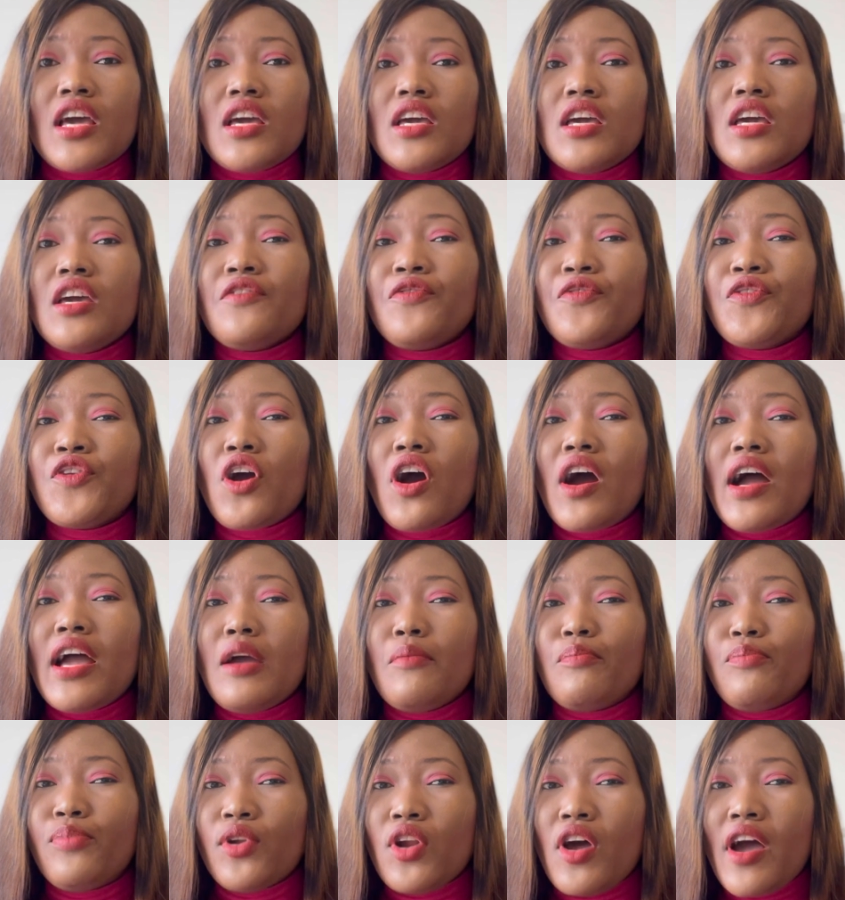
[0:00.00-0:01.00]
If your
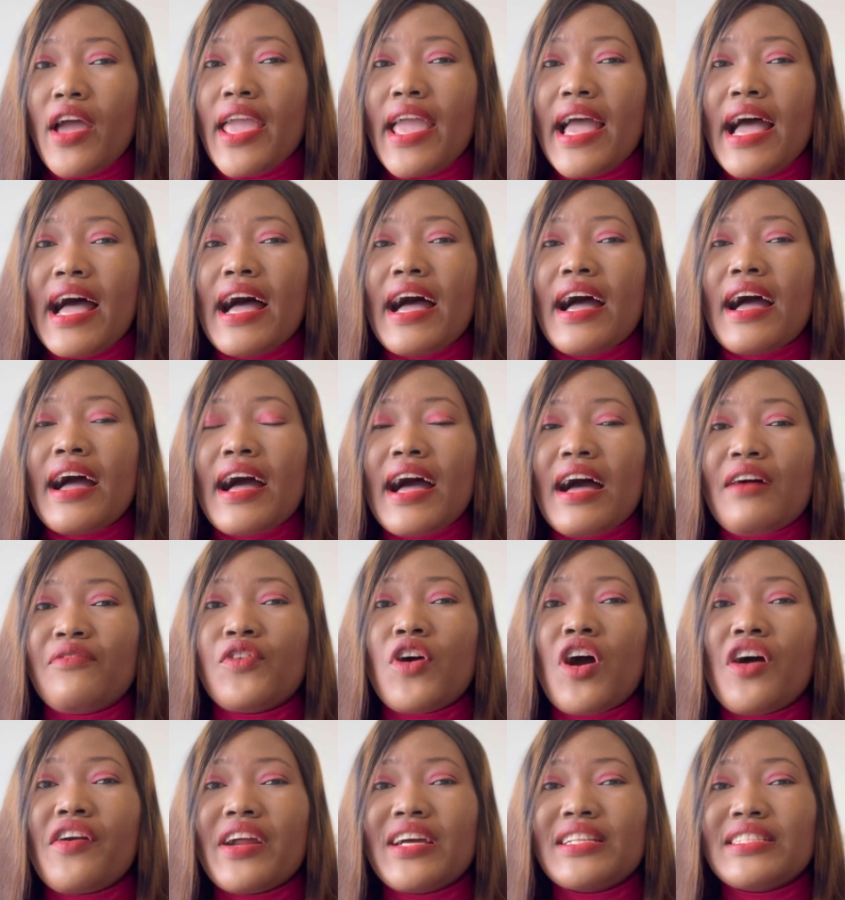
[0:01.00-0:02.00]
employer have
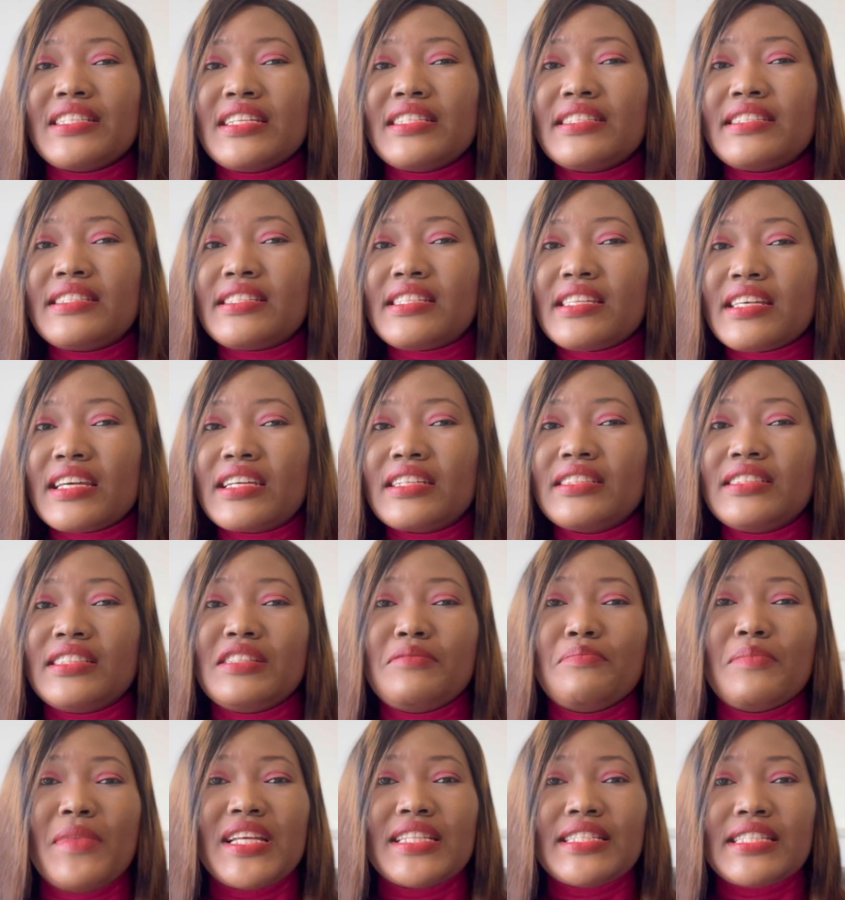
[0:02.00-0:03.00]
already ticked the
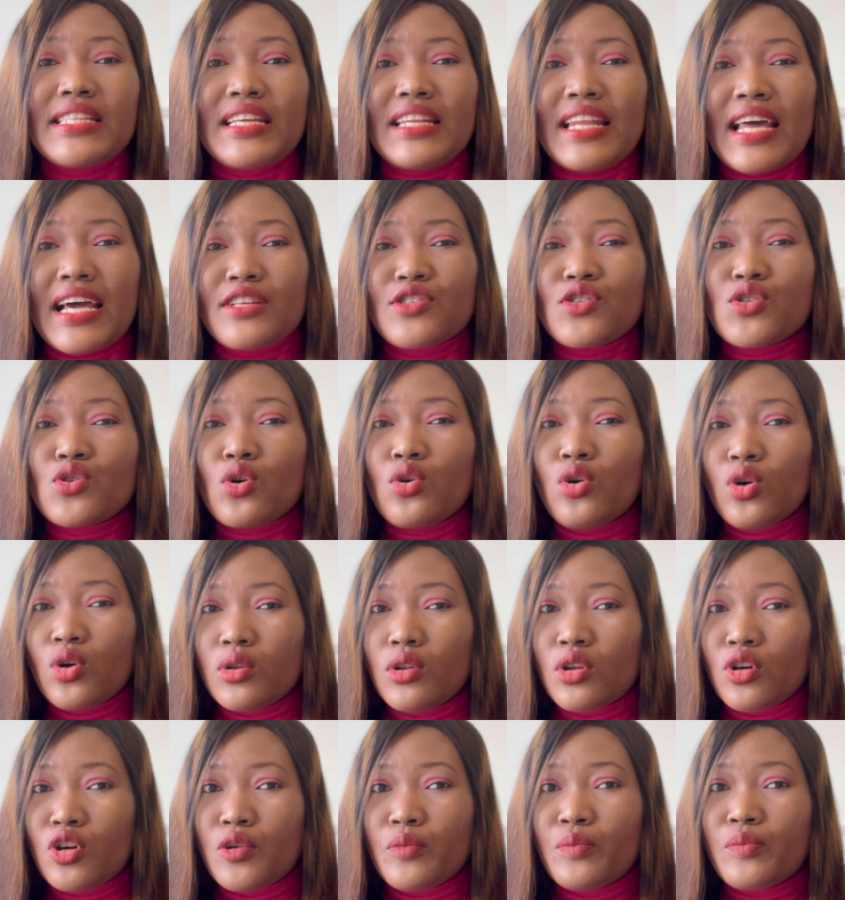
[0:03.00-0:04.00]
maintenance
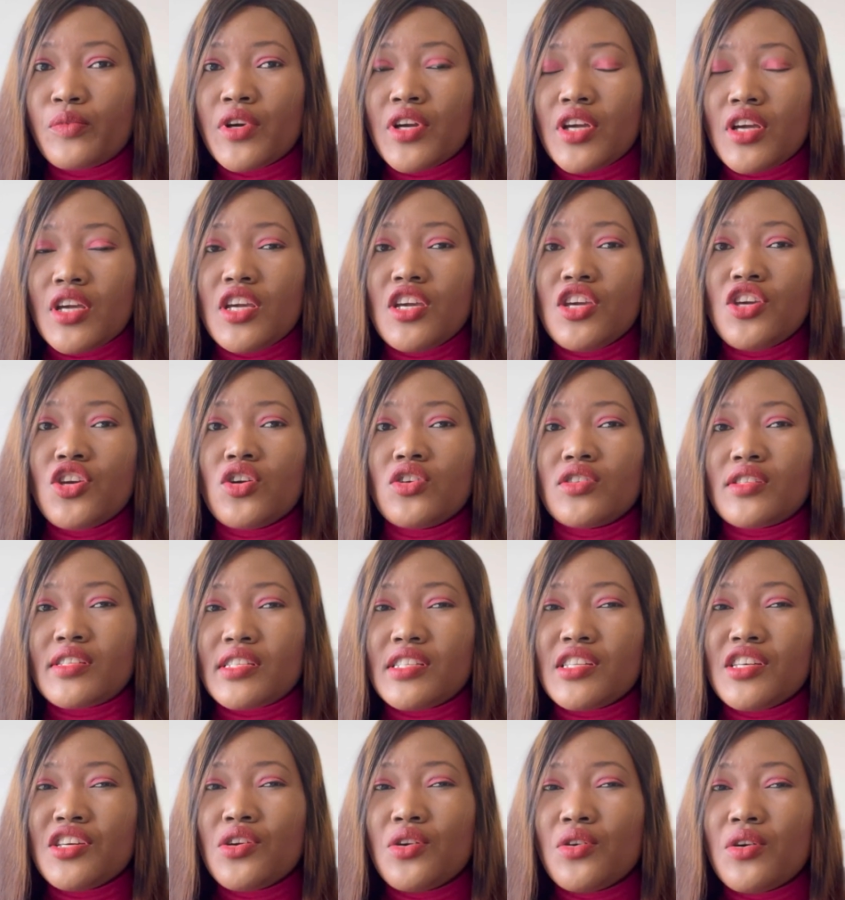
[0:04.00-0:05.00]
column in your
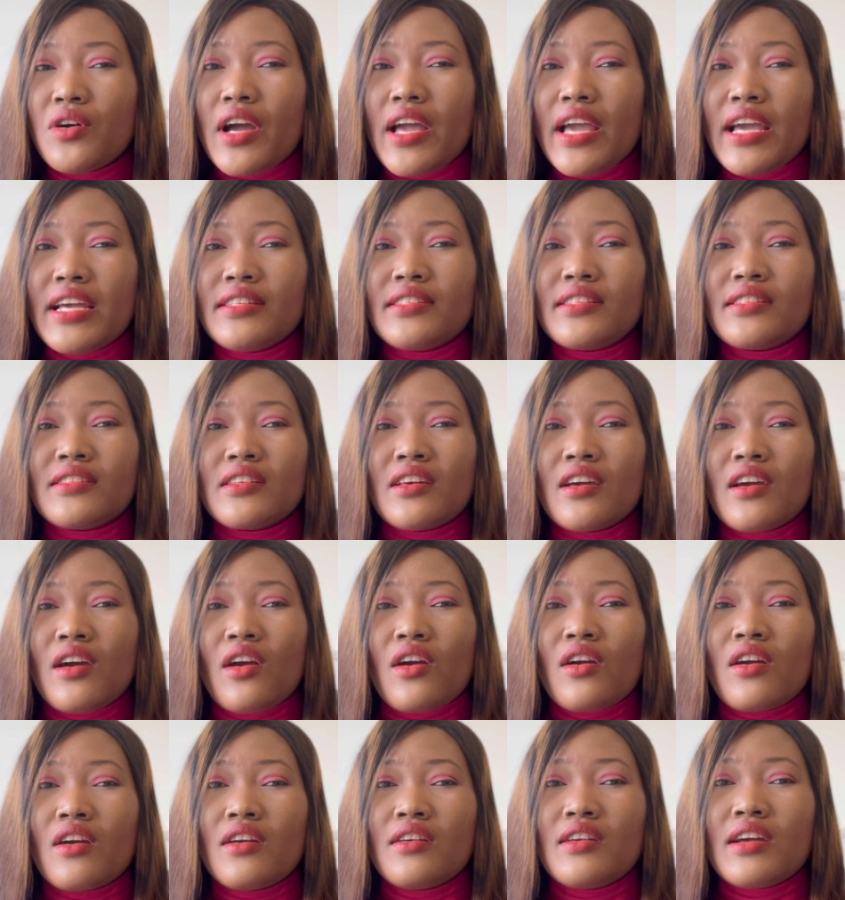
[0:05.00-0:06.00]
COS,
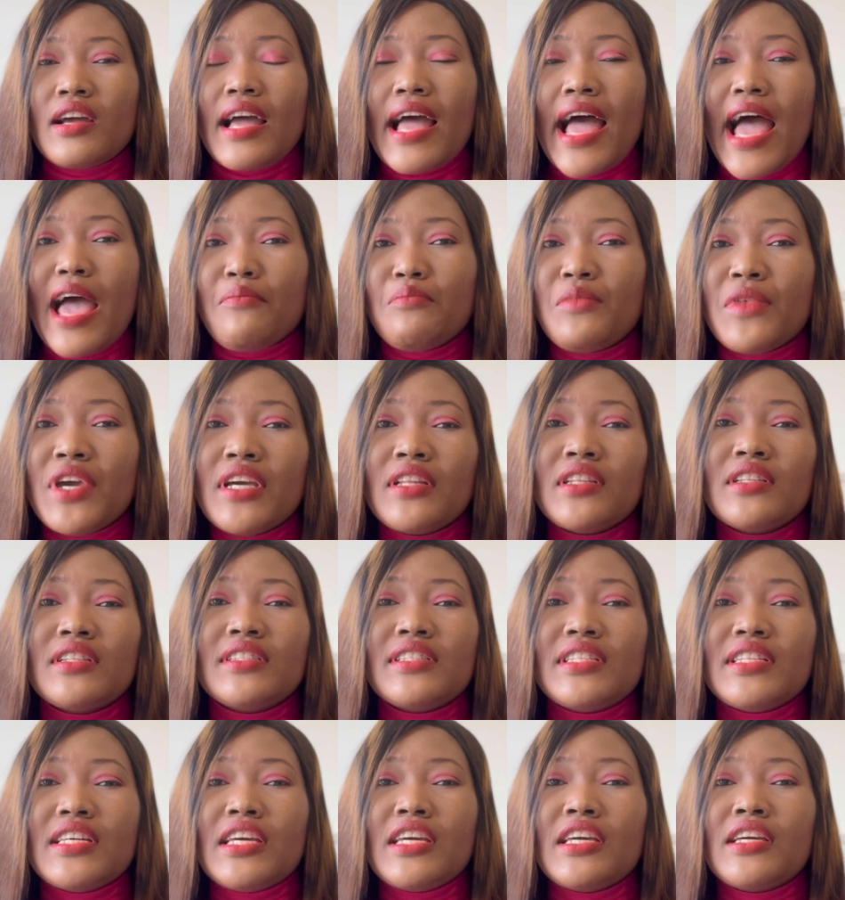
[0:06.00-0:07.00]
I mean
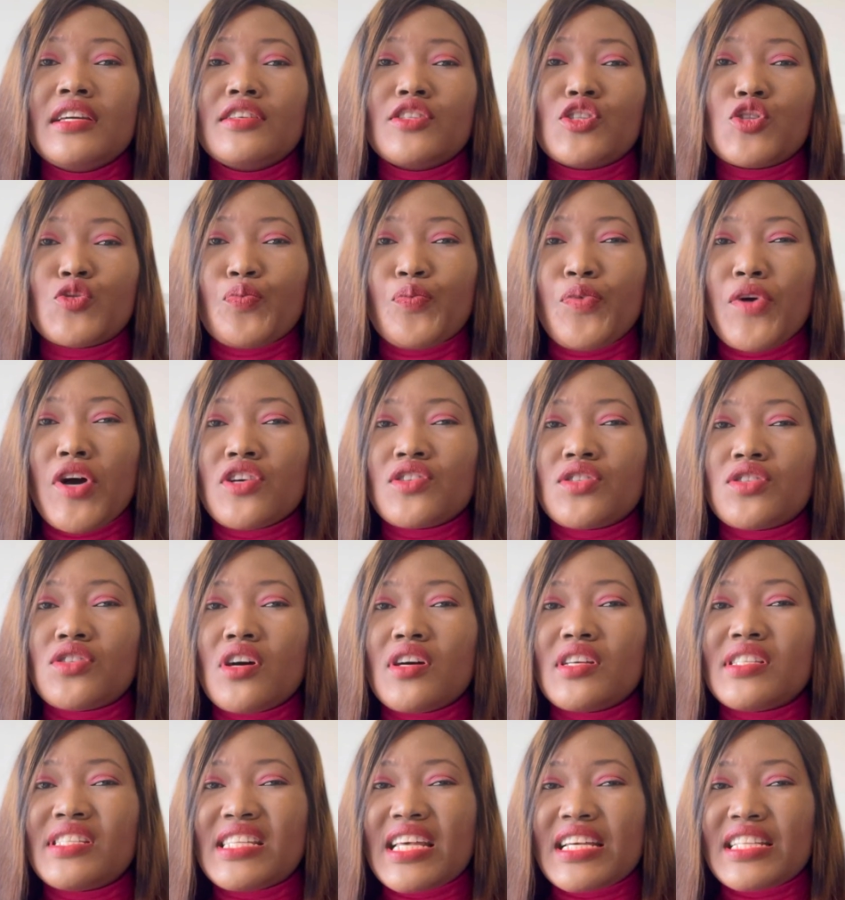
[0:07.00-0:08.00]
the
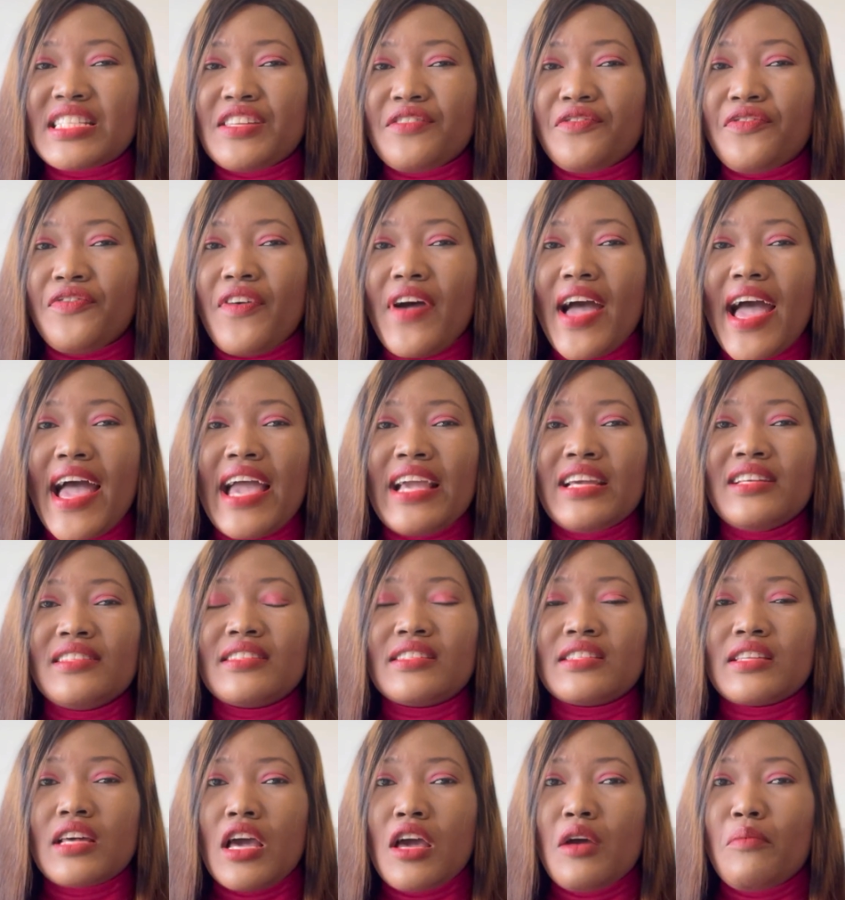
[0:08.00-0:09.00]
sponsor
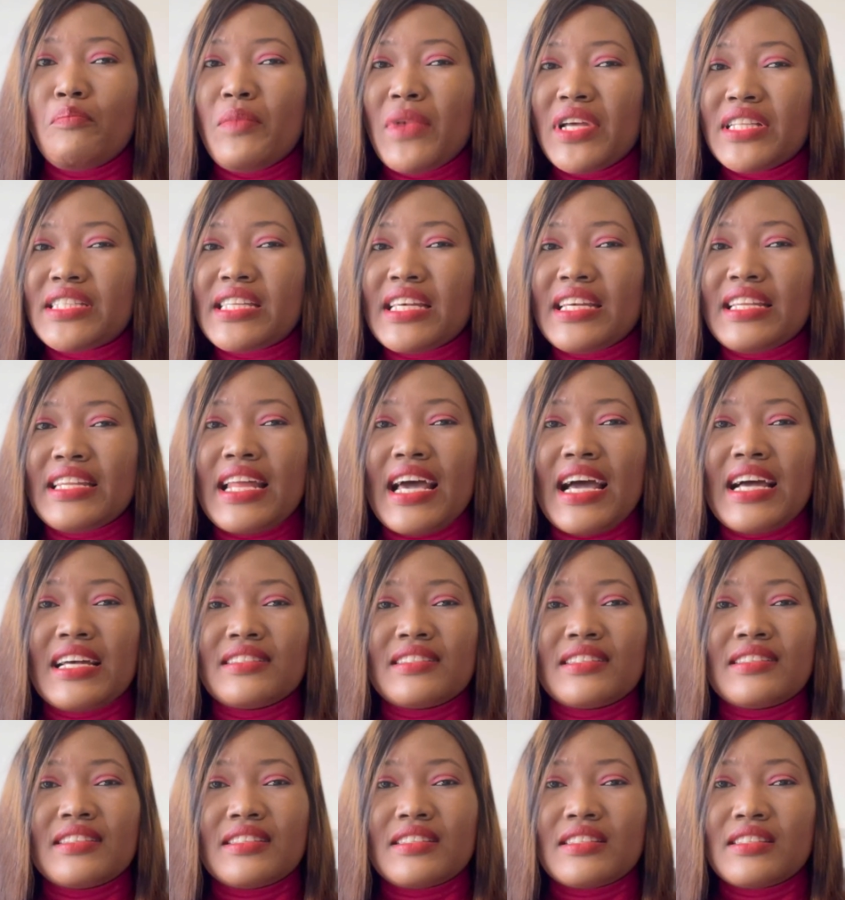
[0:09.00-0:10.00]
certifies
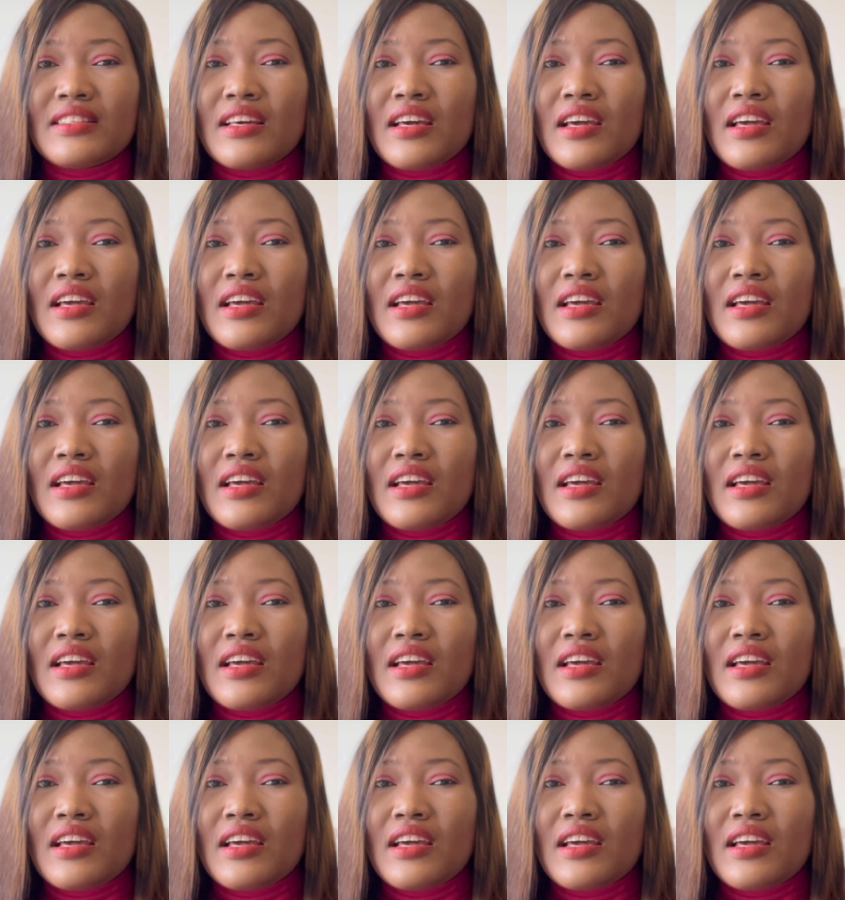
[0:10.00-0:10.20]
maintenance